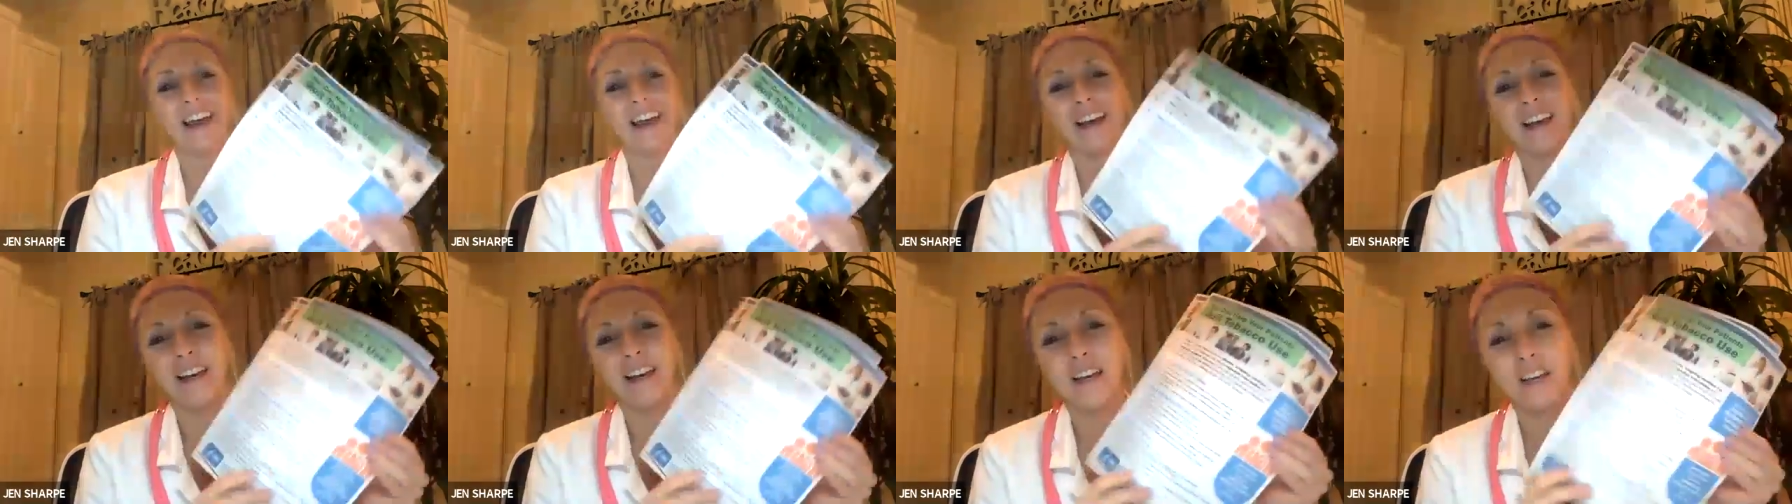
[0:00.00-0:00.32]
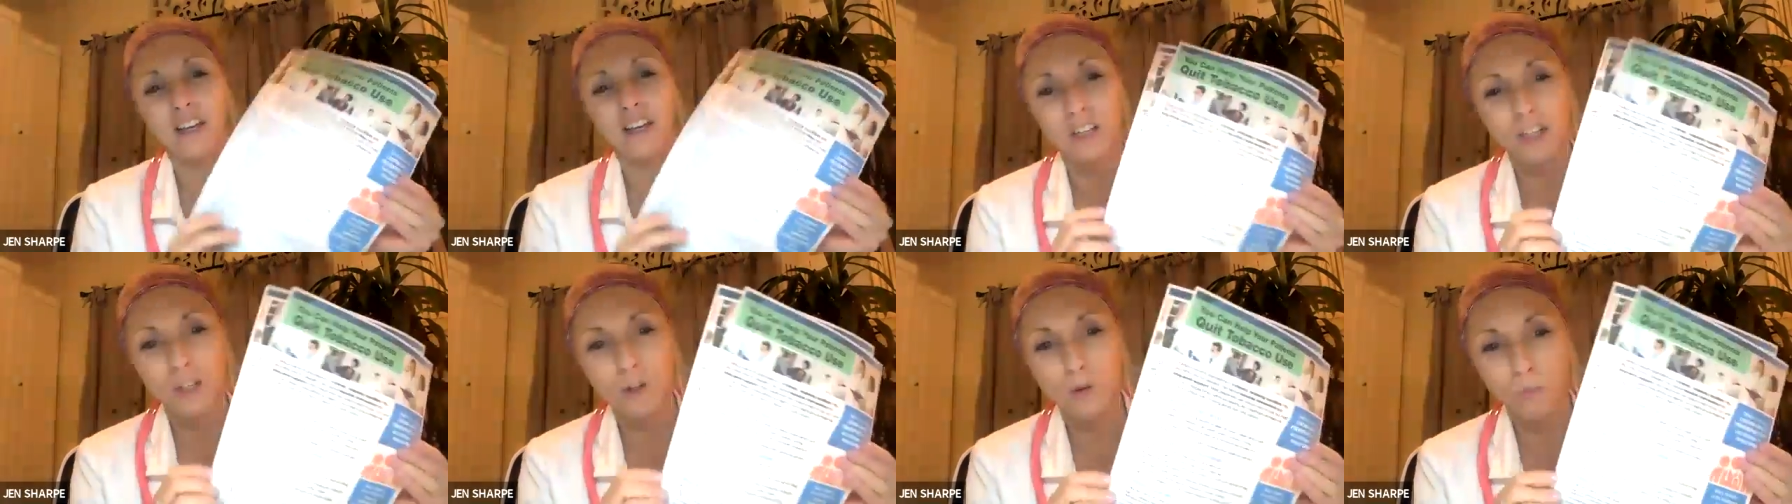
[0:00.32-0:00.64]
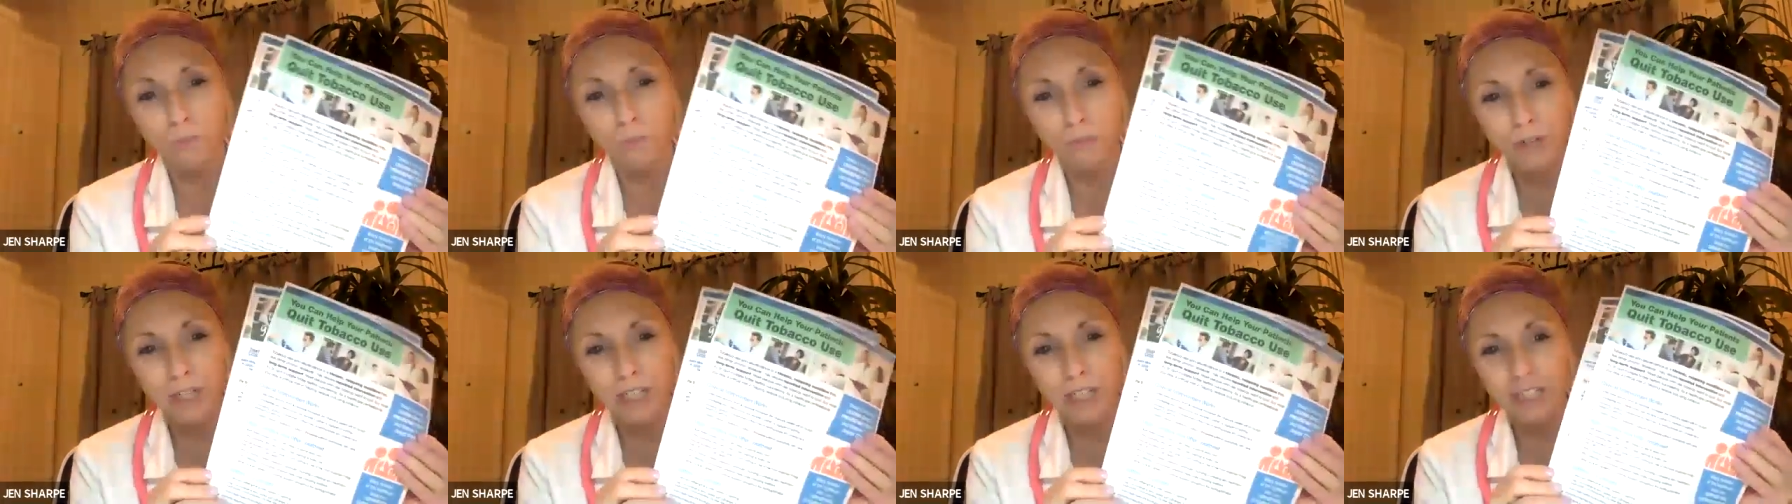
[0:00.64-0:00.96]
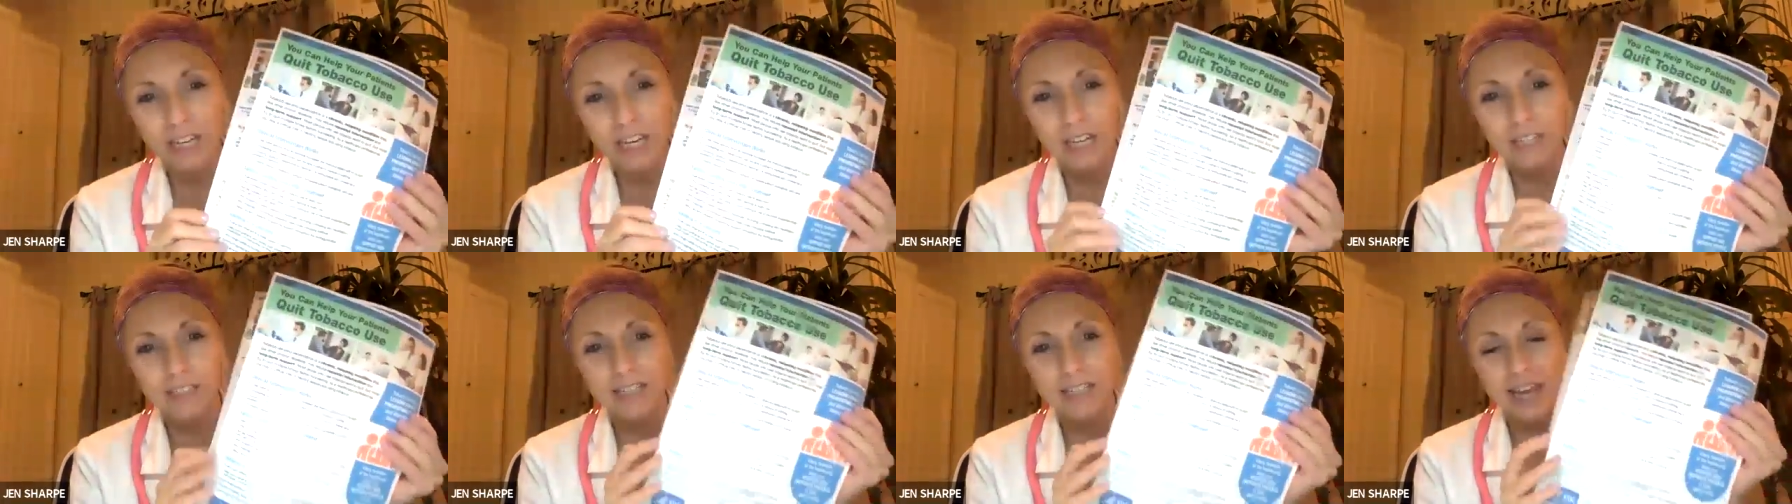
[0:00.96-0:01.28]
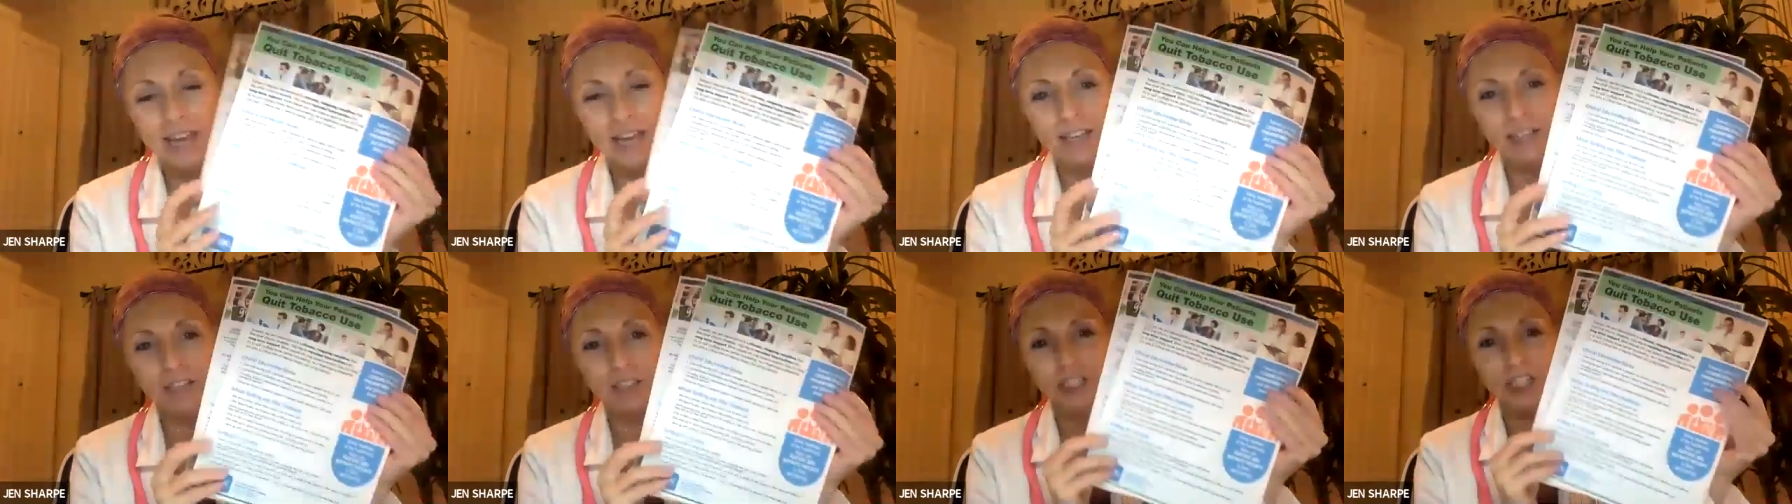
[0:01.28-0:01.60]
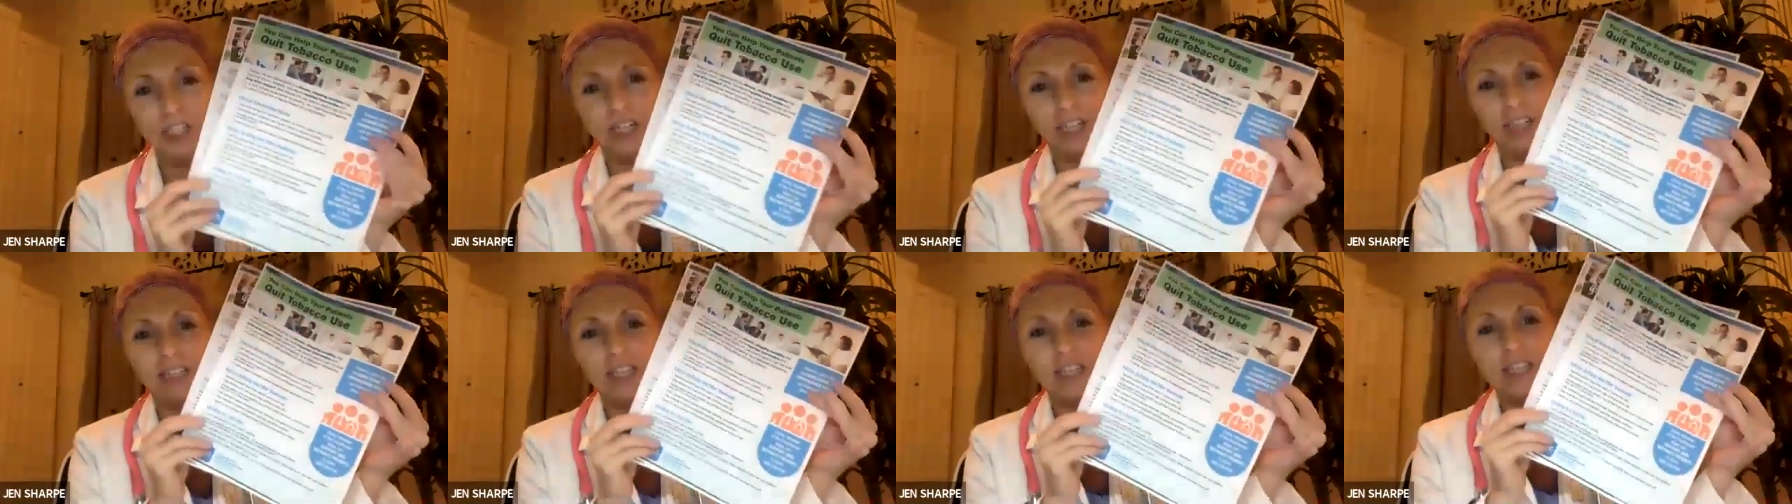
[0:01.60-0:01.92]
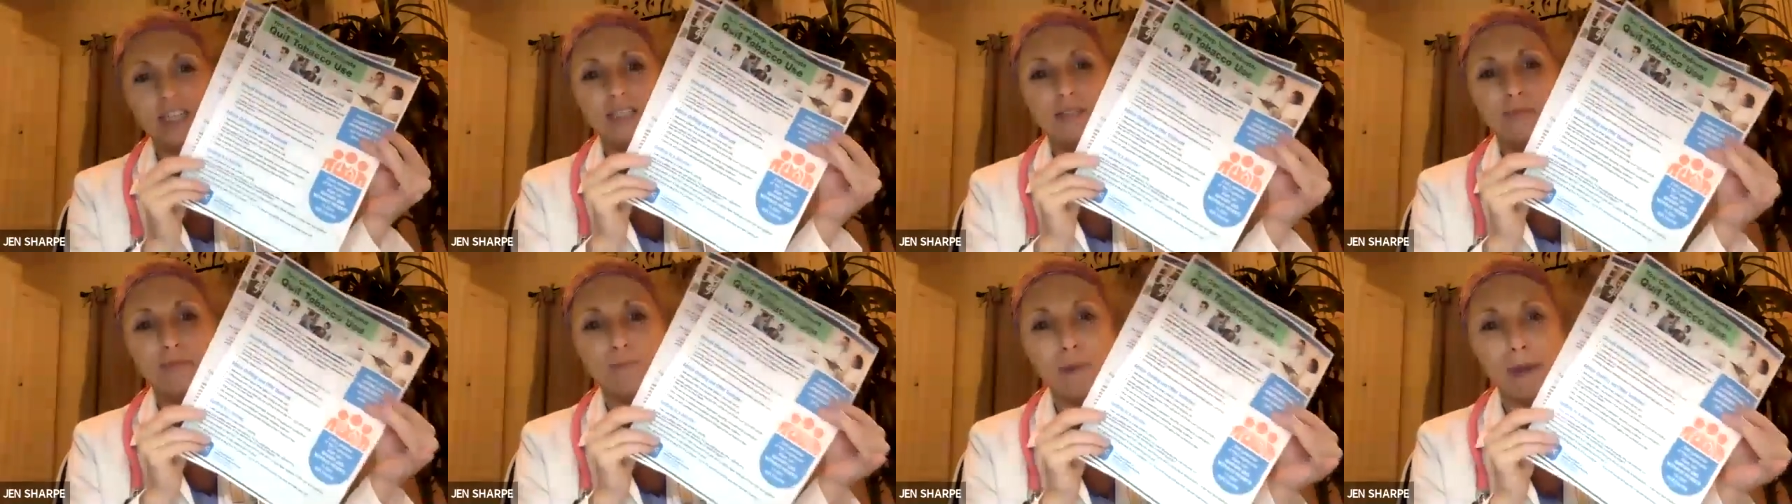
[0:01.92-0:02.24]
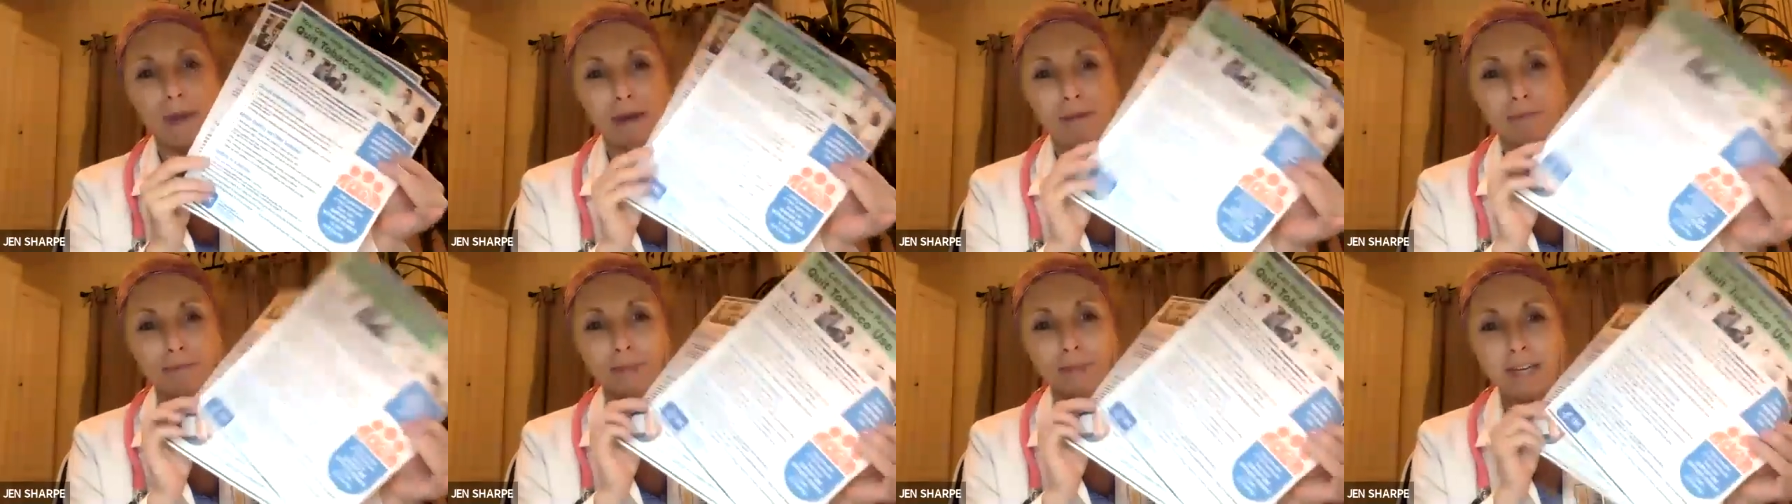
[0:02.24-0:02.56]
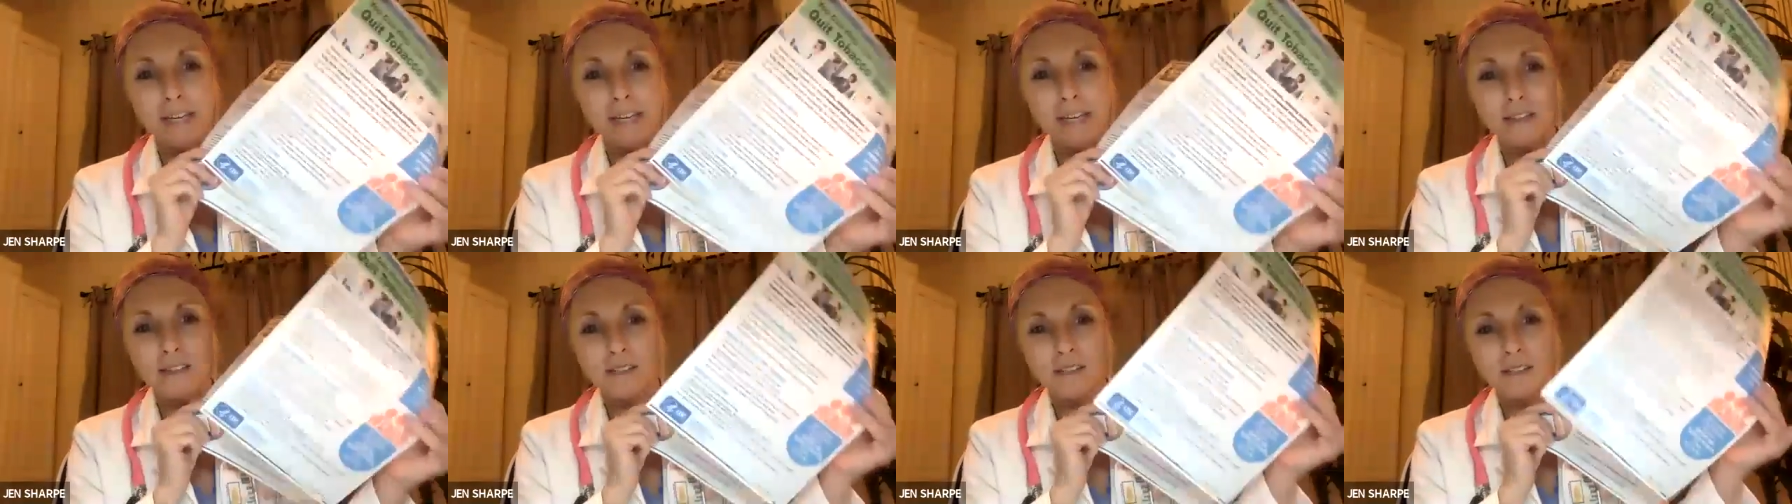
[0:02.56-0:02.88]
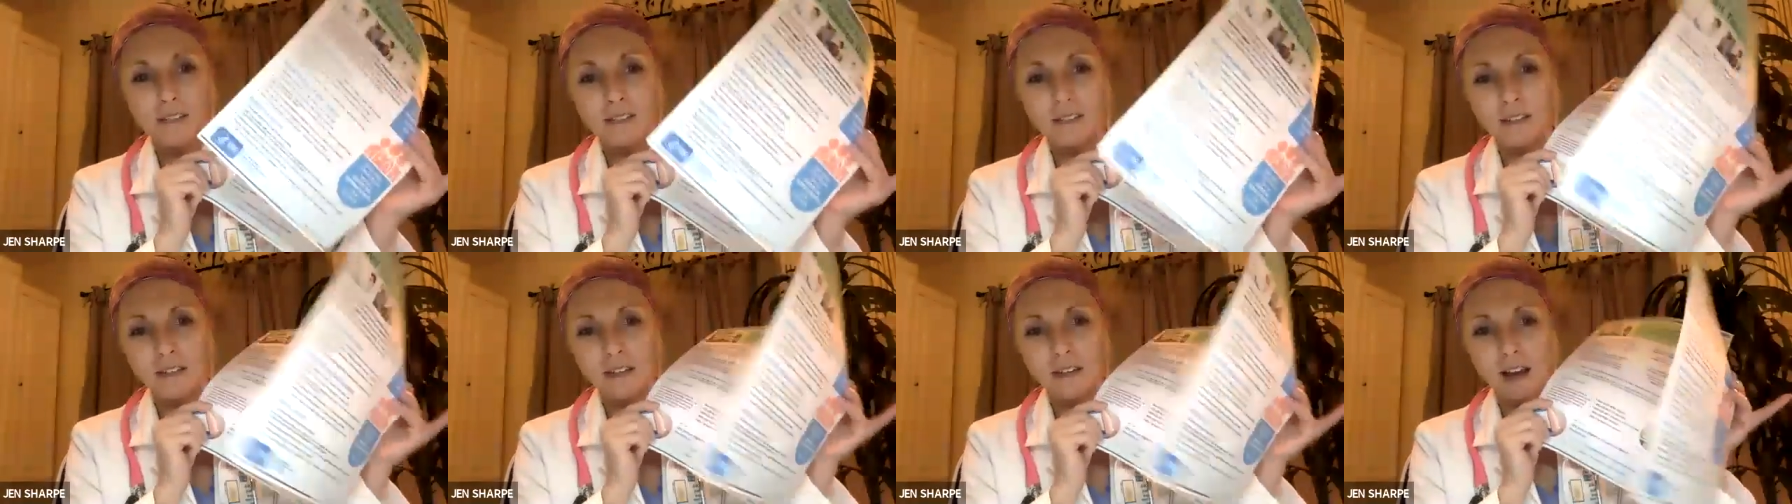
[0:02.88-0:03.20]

And really take a look at these pamphlets.